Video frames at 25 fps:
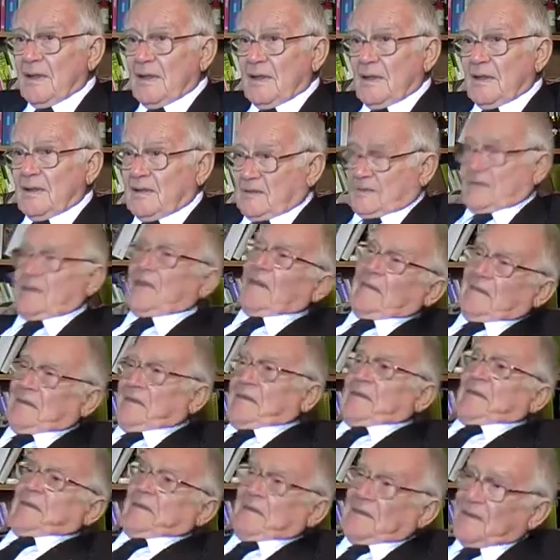And so
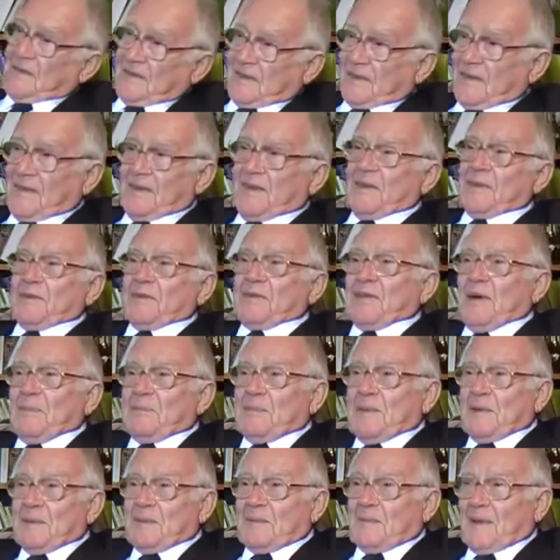you're
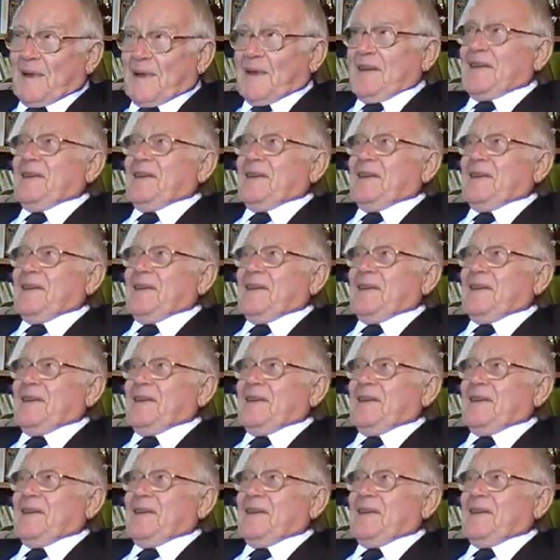jumping about